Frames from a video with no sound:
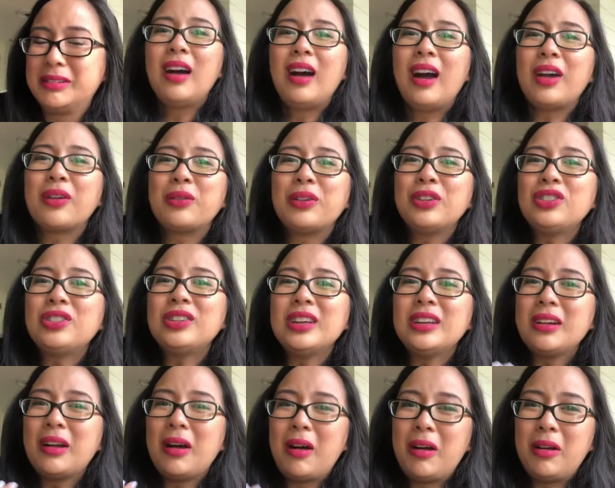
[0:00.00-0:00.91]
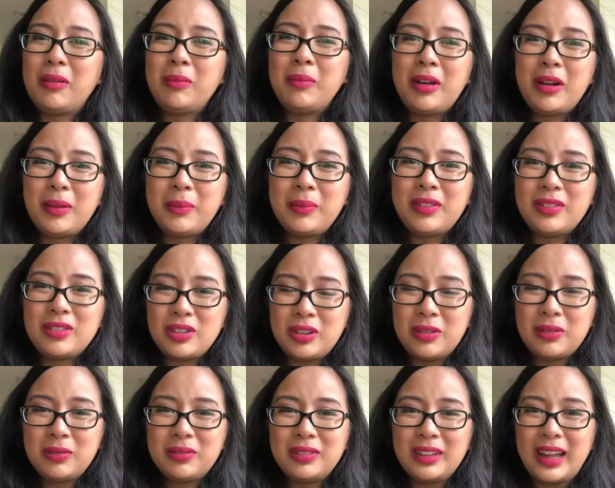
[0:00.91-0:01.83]
I wish that all moms
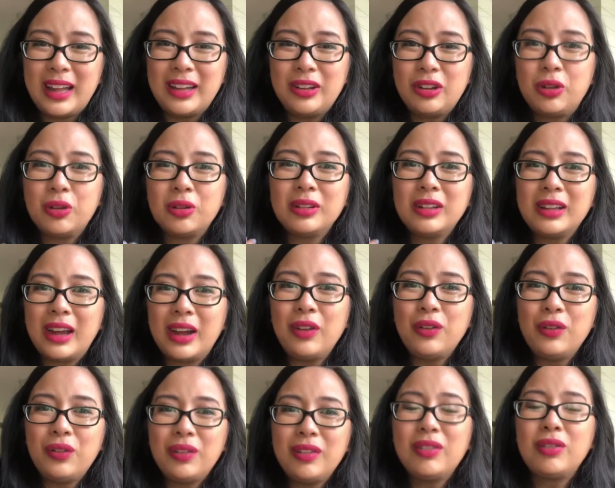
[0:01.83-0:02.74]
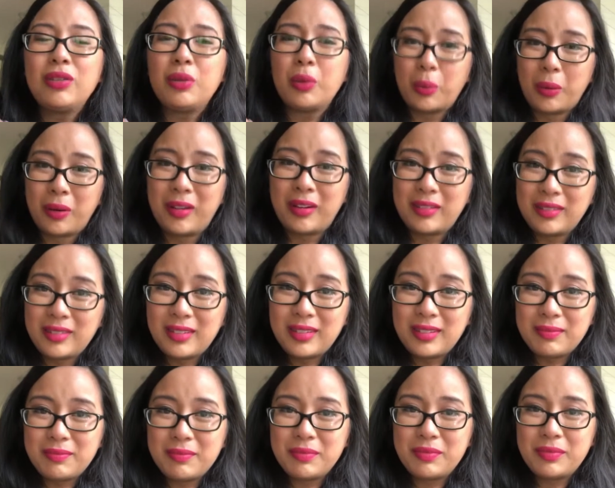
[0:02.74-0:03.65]
knew that your life is
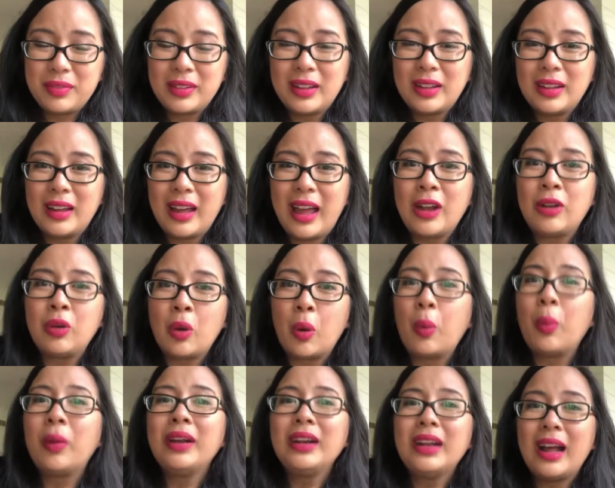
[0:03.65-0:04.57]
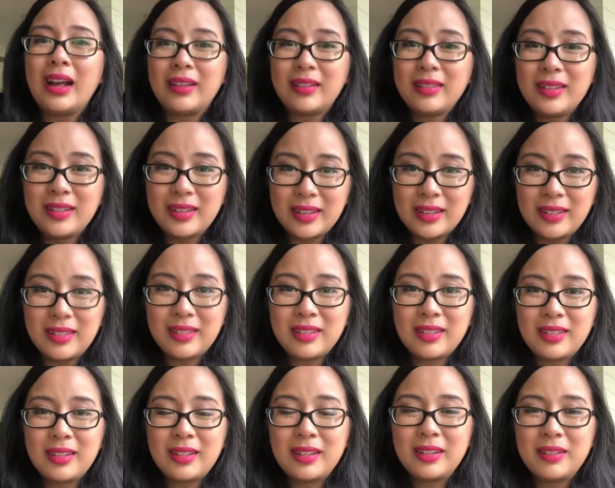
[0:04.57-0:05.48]
yours and no one
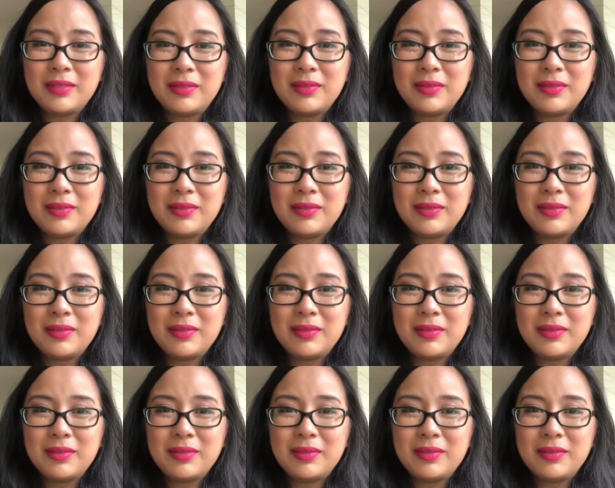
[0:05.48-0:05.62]
else's.